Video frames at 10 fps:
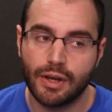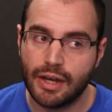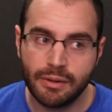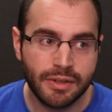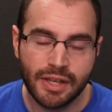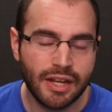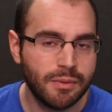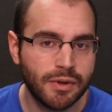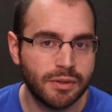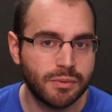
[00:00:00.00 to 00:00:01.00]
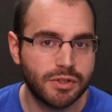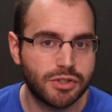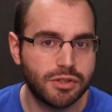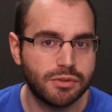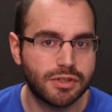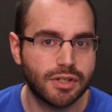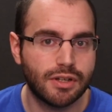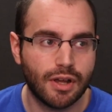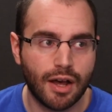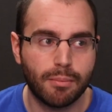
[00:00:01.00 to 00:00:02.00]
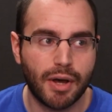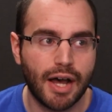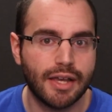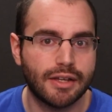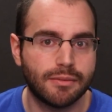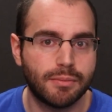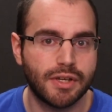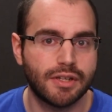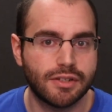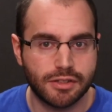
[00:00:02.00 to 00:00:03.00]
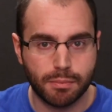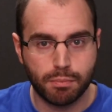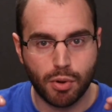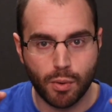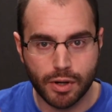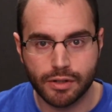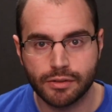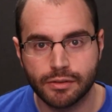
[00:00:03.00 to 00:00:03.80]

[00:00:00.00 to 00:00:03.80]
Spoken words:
I don't think anyone would choose to not buy it because it's a port.